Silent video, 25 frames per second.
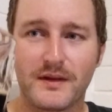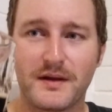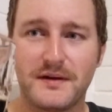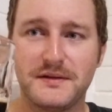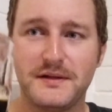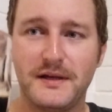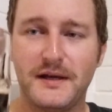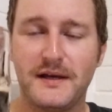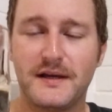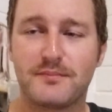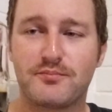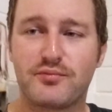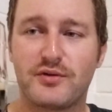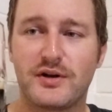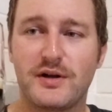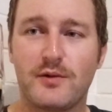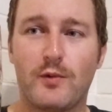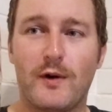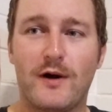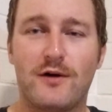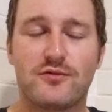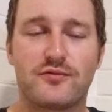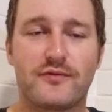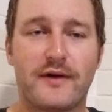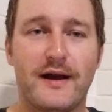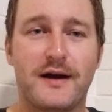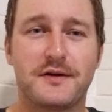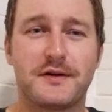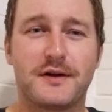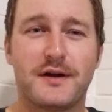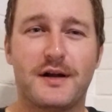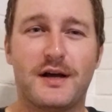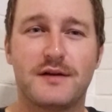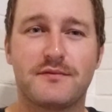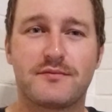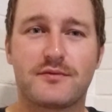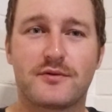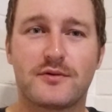Yeah, pretty well
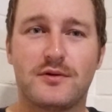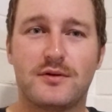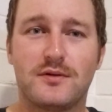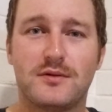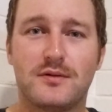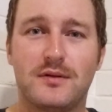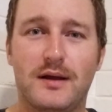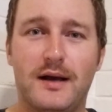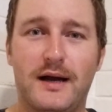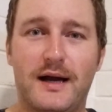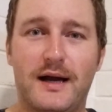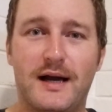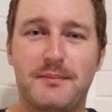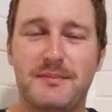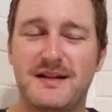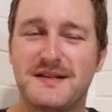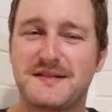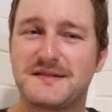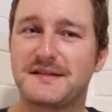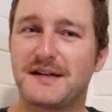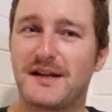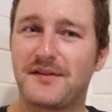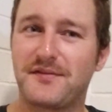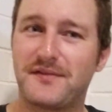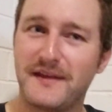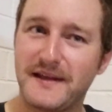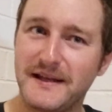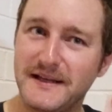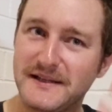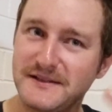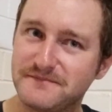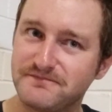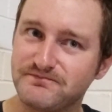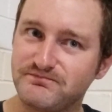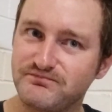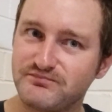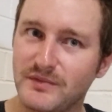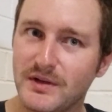rounded overall. It's
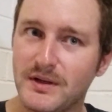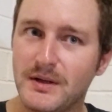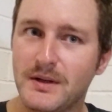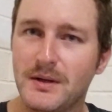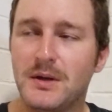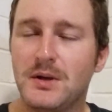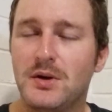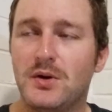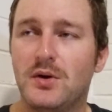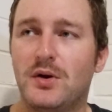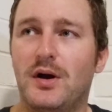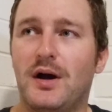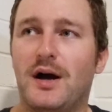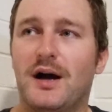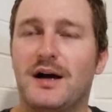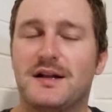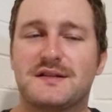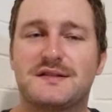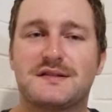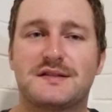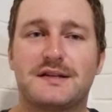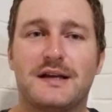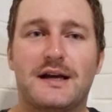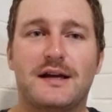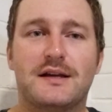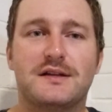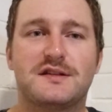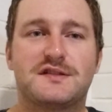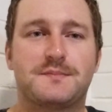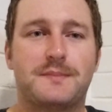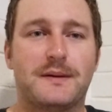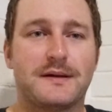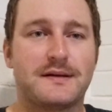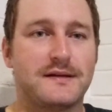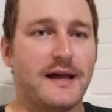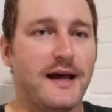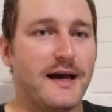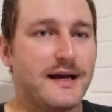nothing, I'd say,
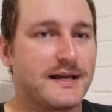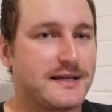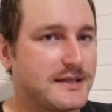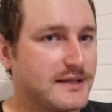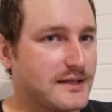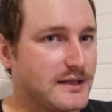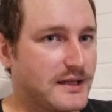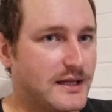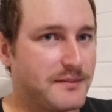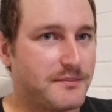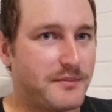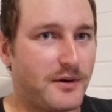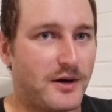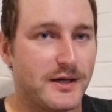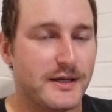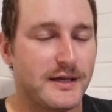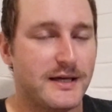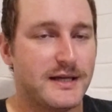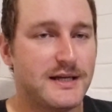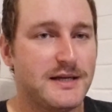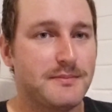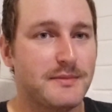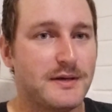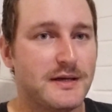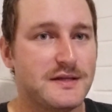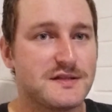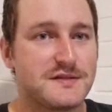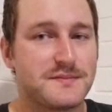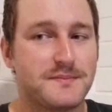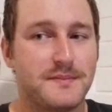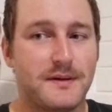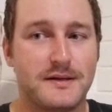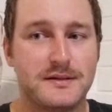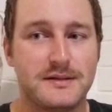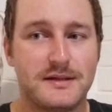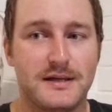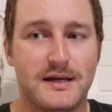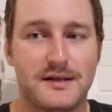spectacular by any means,
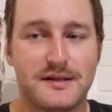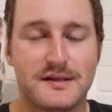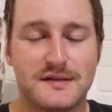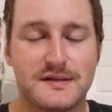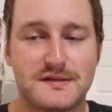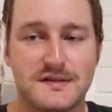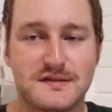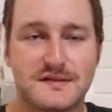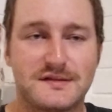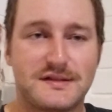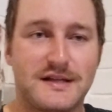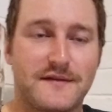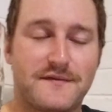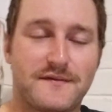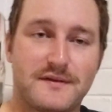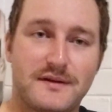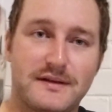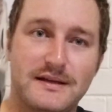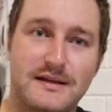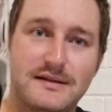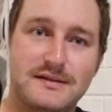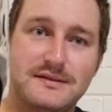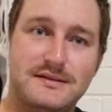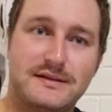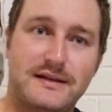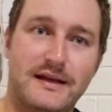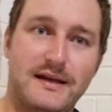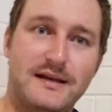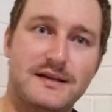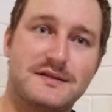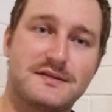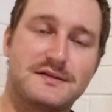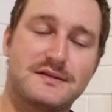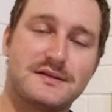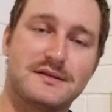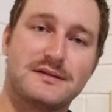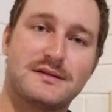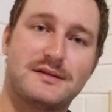but yeah, this is definitely a
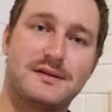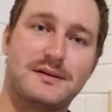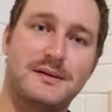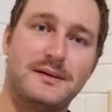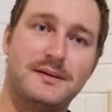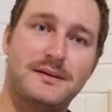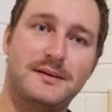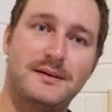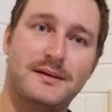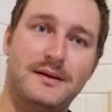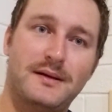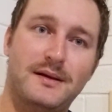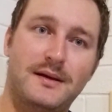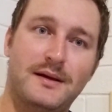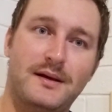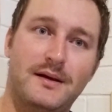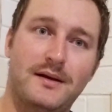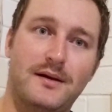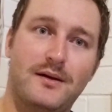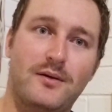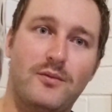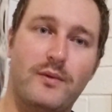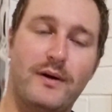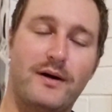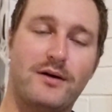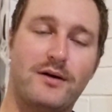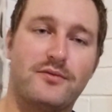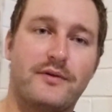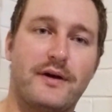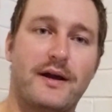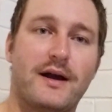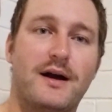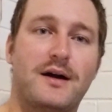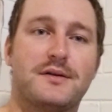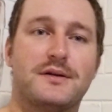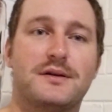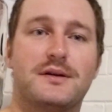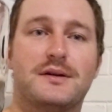decent,
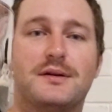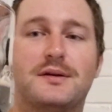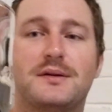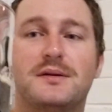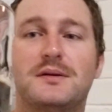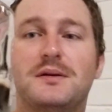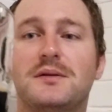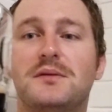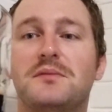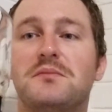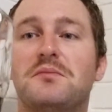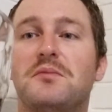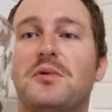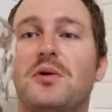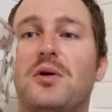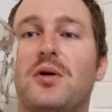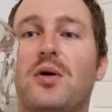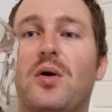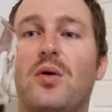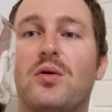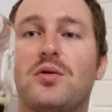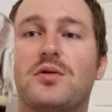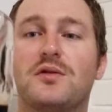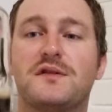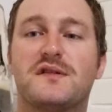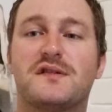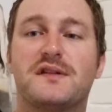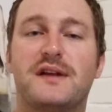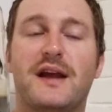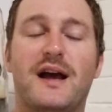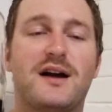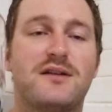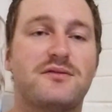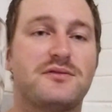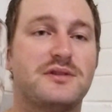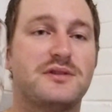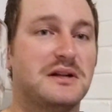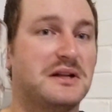well-rounded, all good
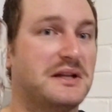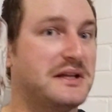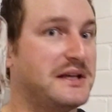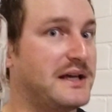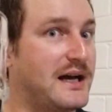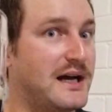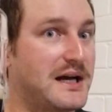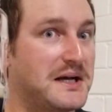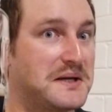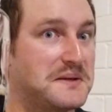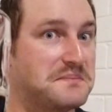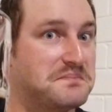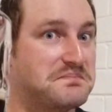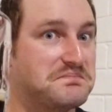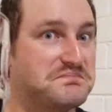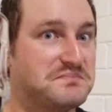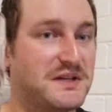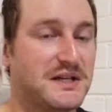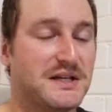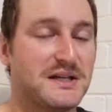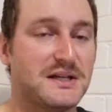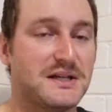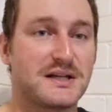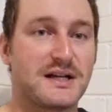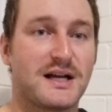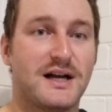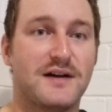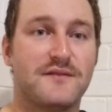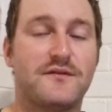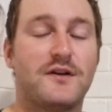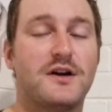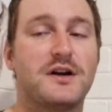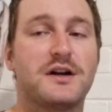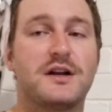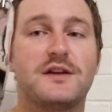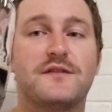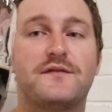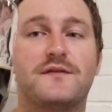stout really. Yeah, can't
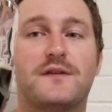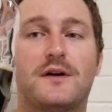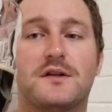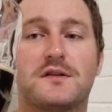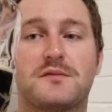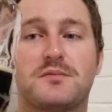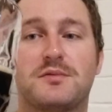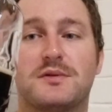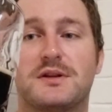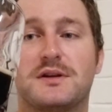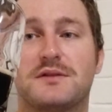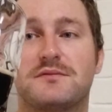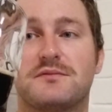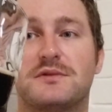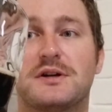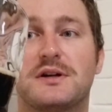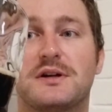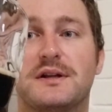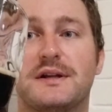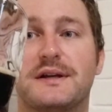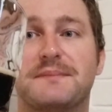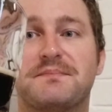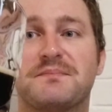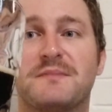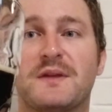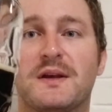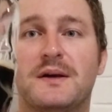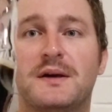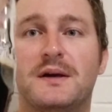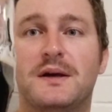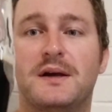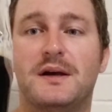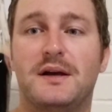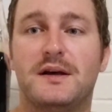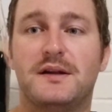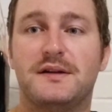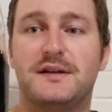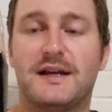find any faults with it really.
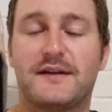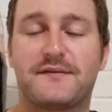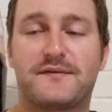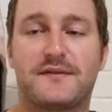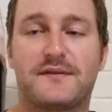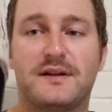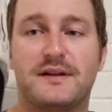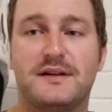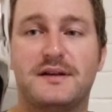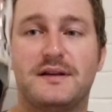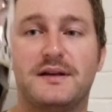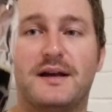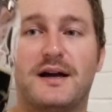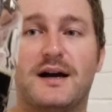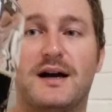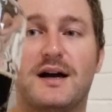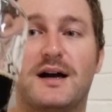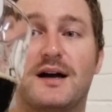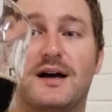Definitely